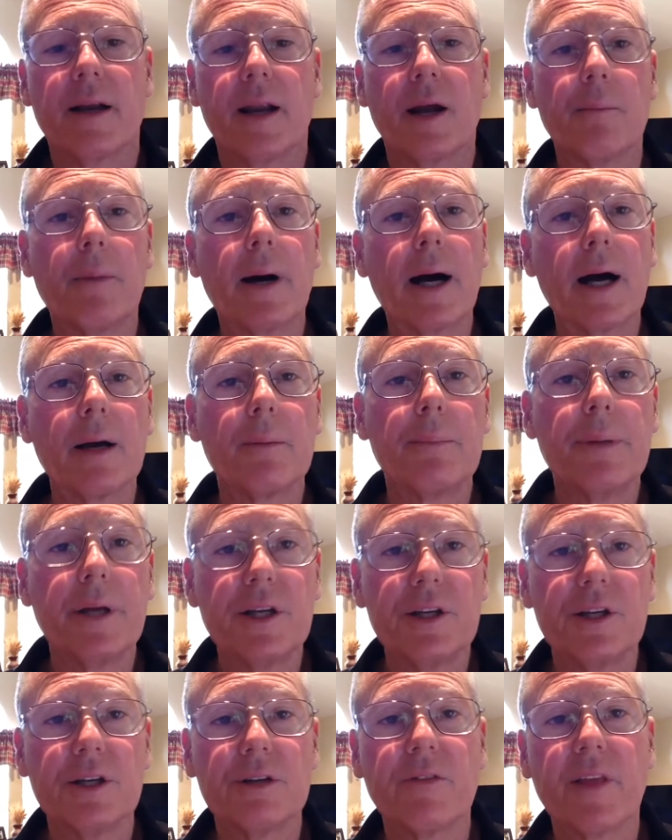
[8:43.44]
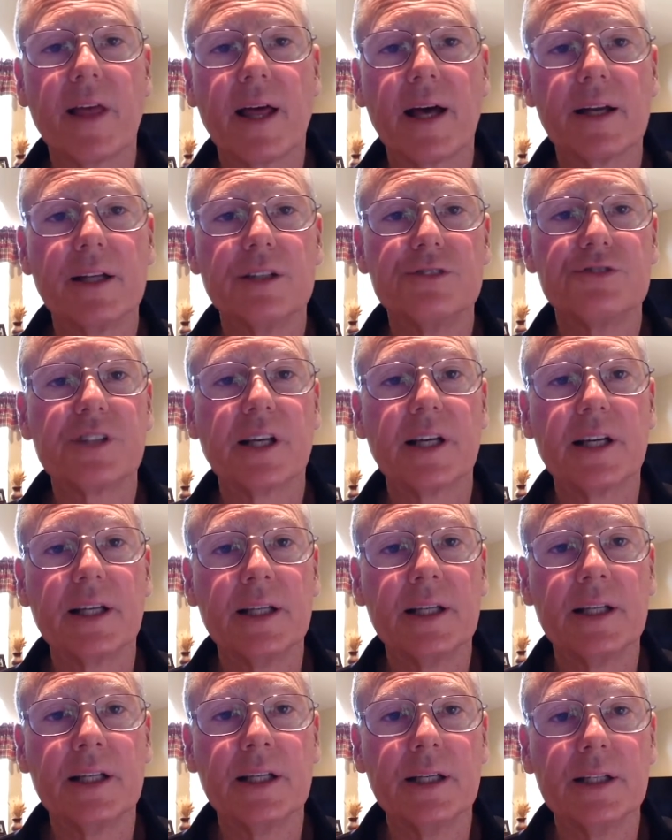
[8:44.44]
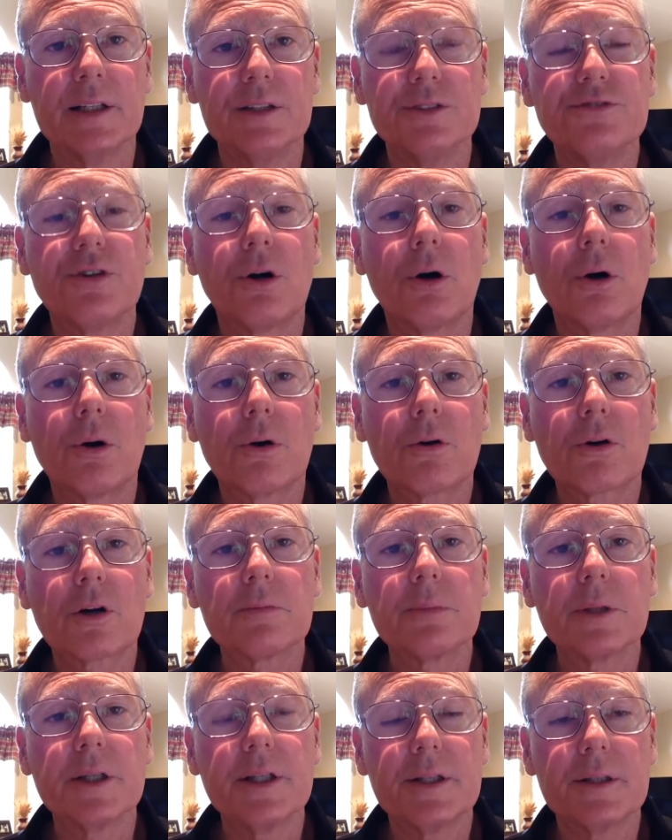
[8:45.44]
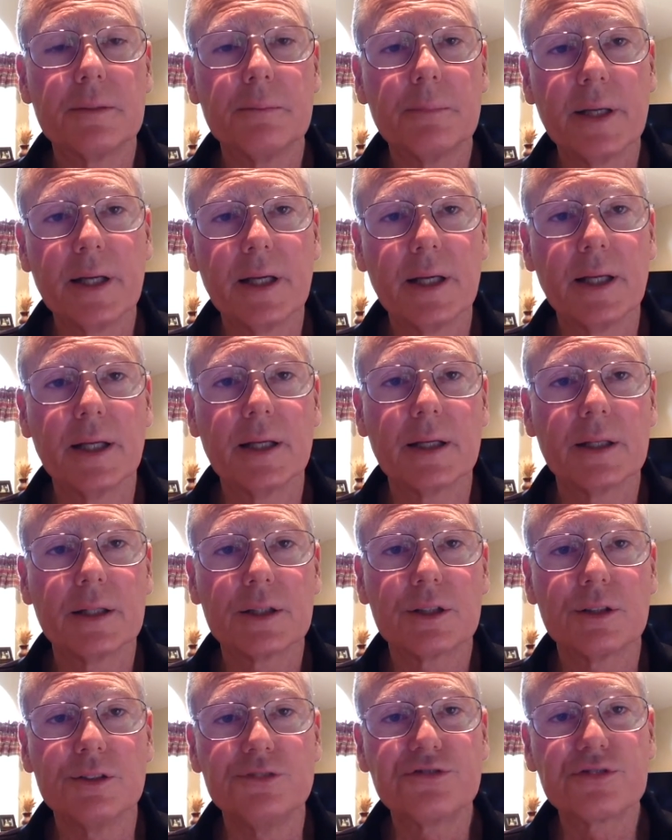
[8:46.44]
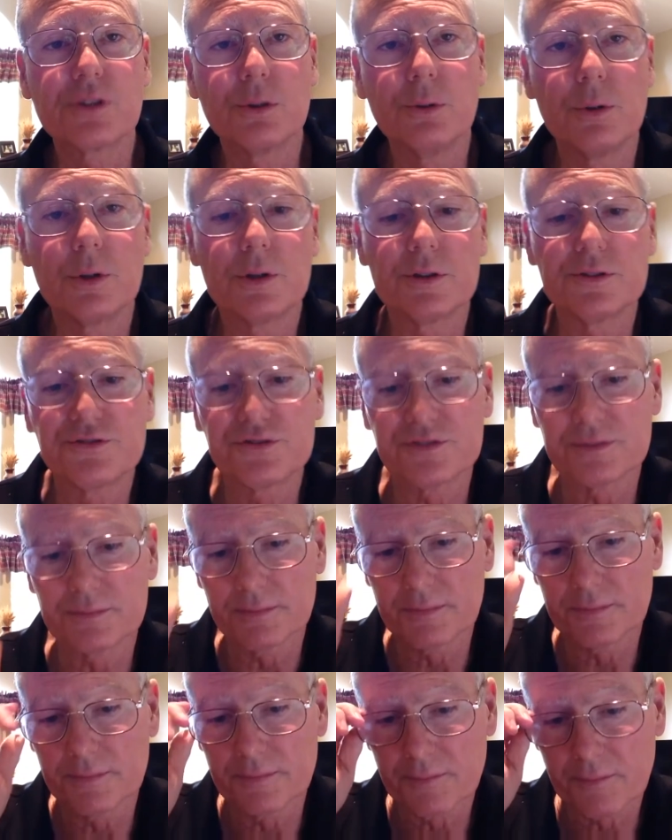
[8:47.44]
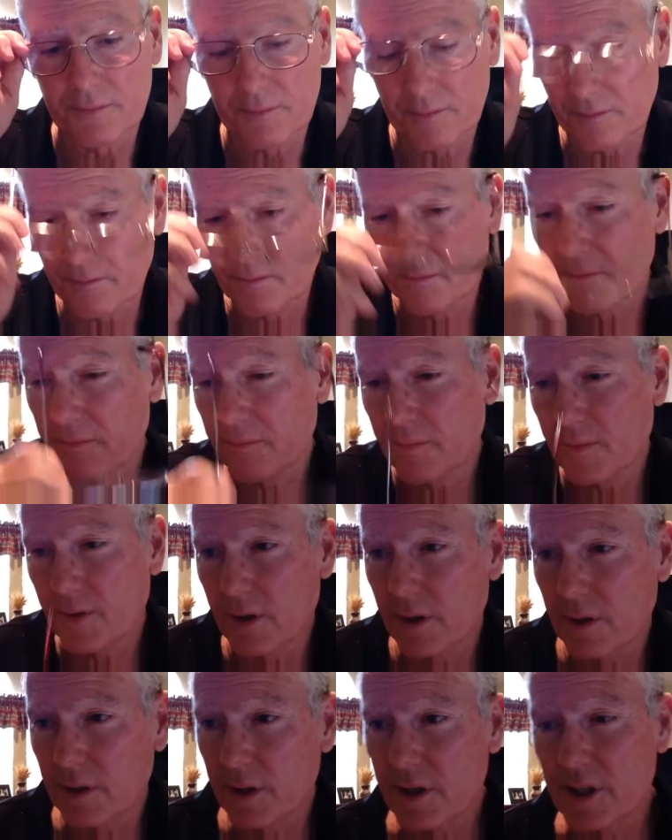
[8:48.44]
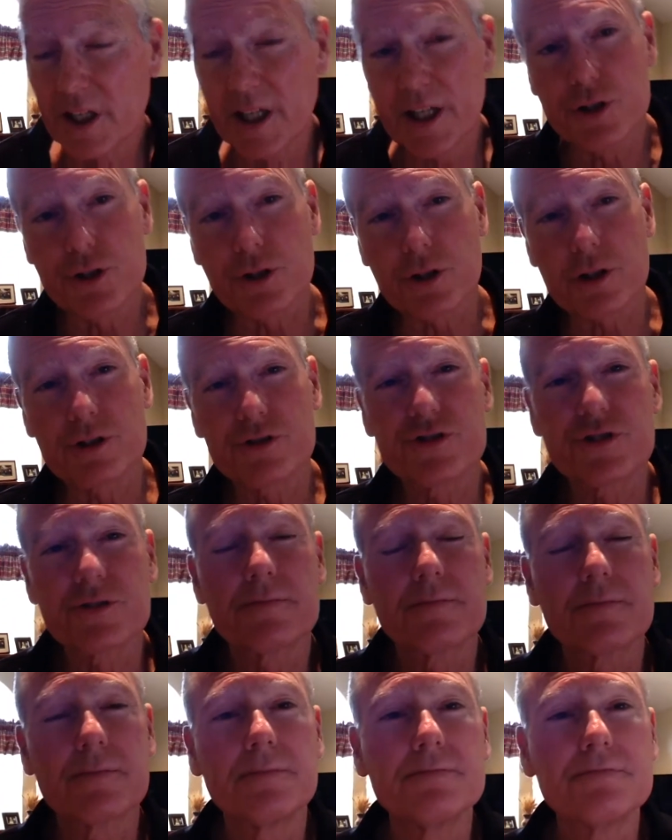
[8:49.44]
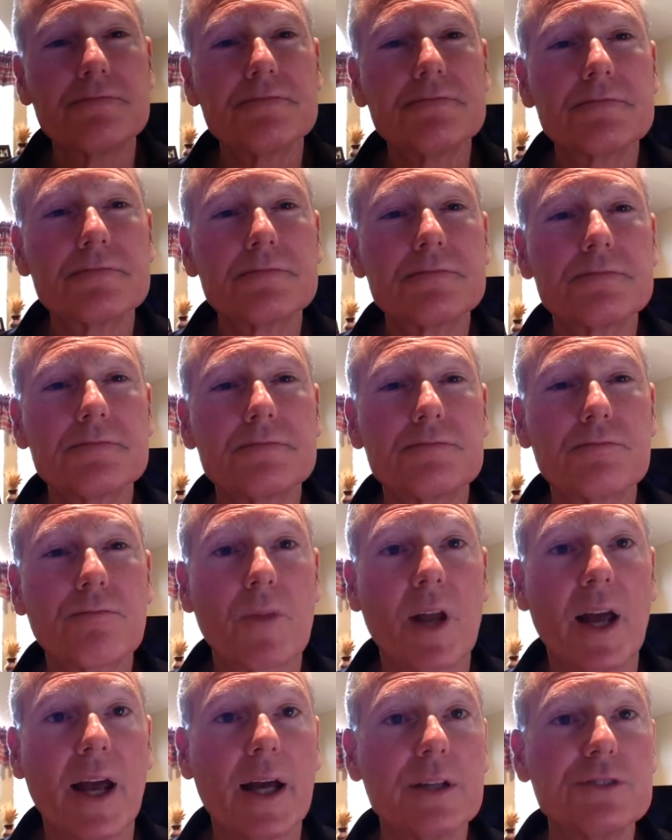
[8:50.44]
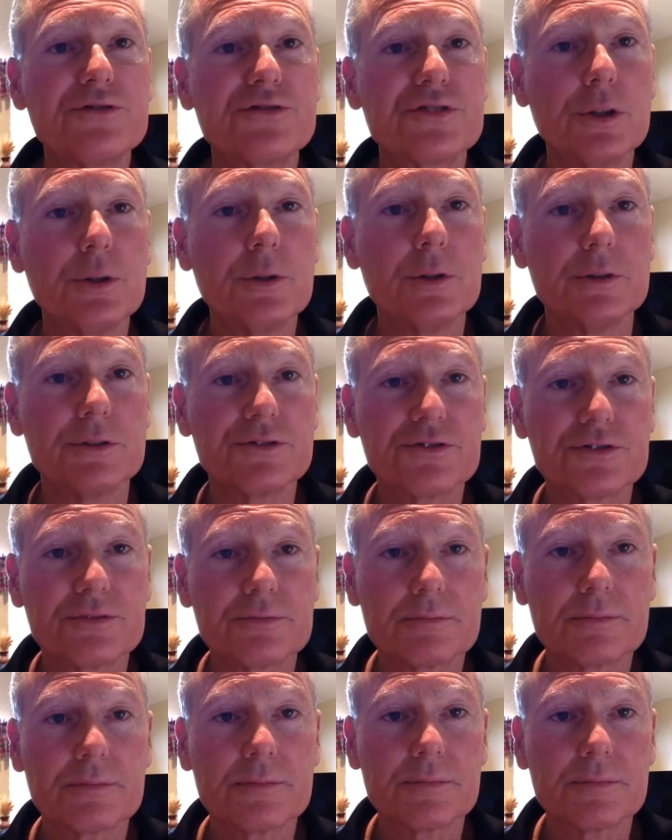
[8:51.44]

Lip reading: Now, my opinion of that is that it is horribly demeaning to schools, teachers, and students